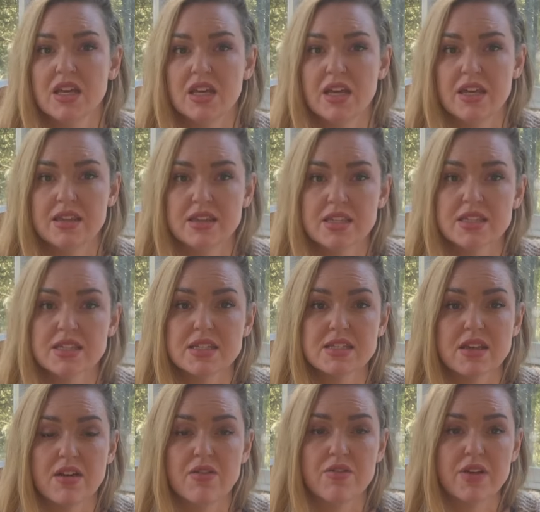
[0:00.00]
And this
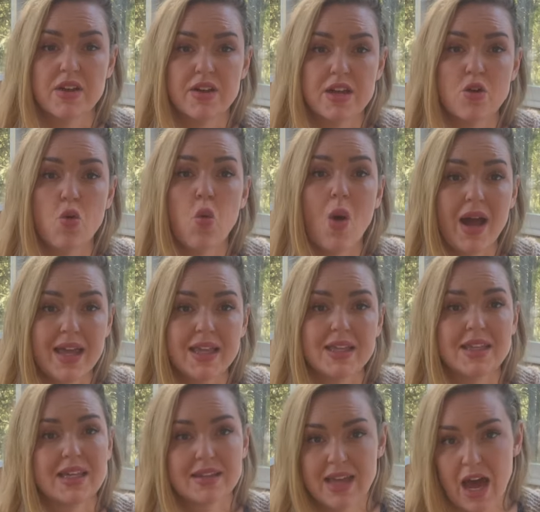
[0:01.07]
is a very
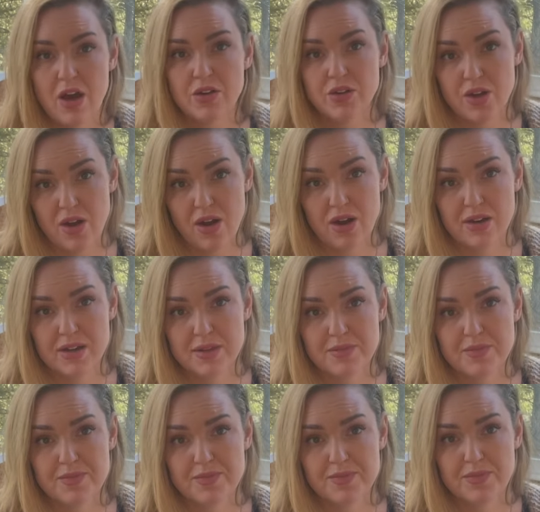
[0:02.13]
quietly loud card.
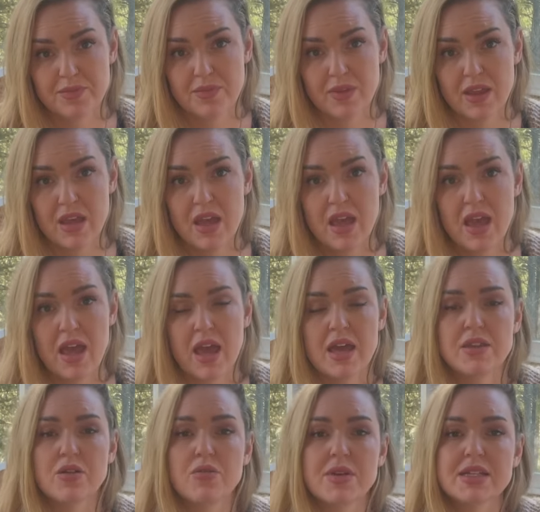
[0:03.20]

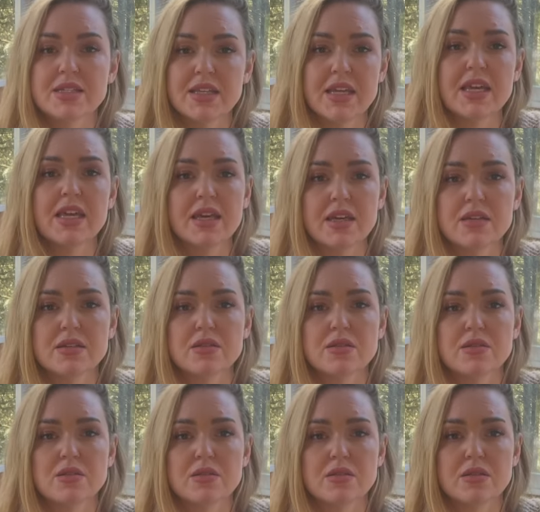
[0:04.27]
And the reason he
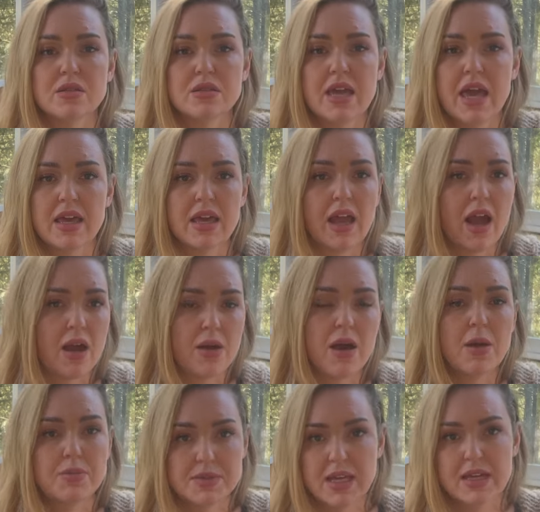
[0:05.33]
is hanging
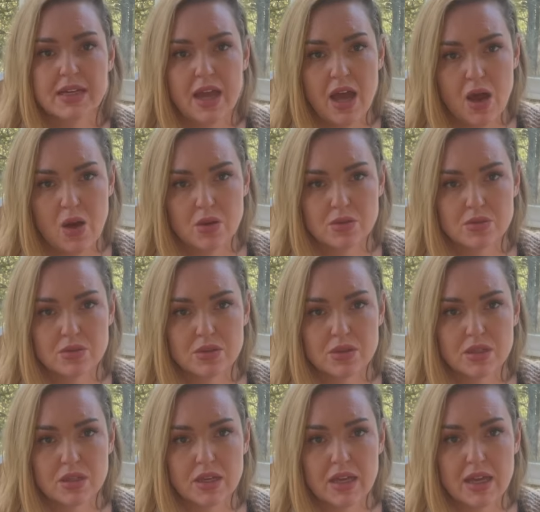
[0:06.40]
out upside down,
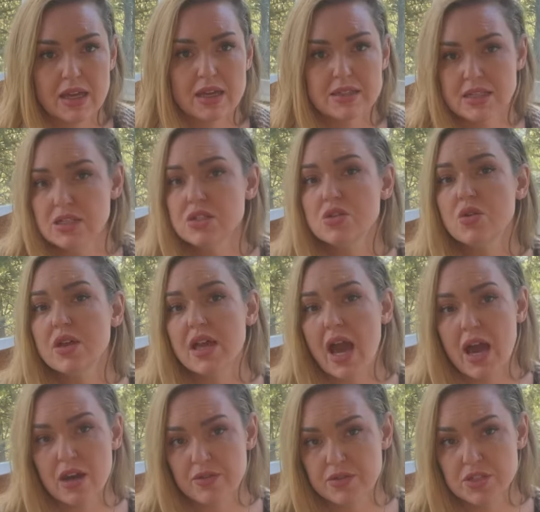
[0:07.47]
because he's doing it
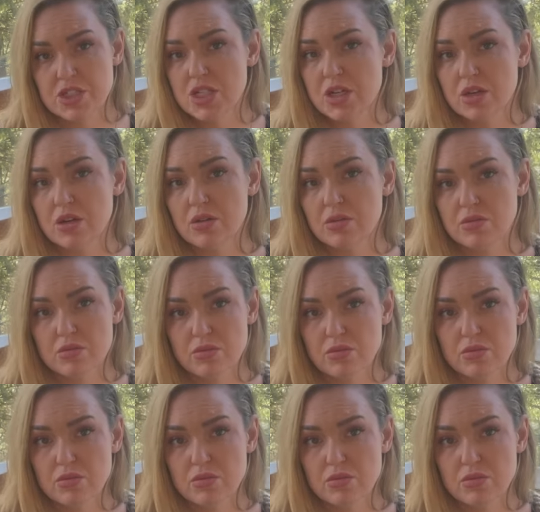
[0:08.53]
out of sheer